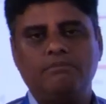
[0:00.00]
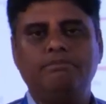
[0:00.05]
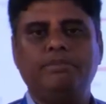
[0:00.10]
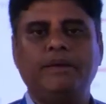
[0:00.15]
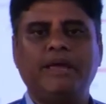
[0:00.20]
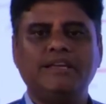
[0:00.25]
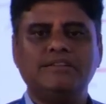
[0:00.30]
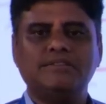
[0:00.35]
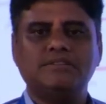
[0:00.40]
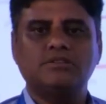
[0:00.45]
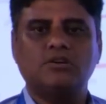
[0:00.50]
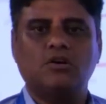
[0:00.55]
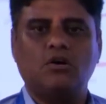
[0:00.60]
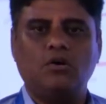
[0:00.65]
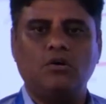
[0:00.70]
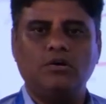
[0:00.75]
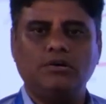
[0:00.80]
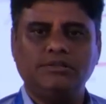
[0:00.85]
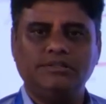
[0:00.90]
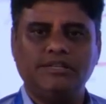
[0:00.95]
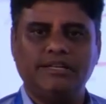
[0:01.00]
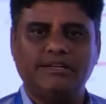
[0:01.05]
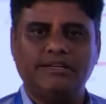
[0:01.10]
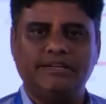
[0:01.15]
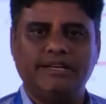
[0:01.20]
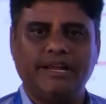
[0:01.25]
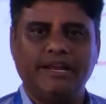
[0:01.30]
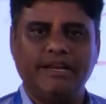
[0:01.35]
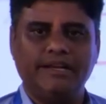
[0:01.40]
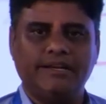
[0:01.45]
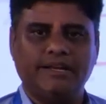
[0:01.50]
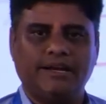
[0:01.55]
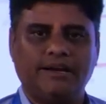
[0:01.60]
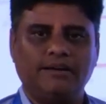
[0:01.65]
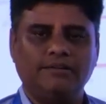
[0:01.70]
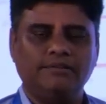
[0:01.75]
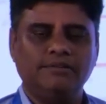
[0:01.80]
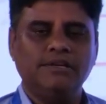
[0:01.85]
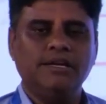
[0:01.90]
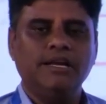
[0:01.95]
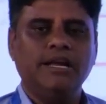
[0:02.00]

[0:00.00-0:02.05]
based on the data,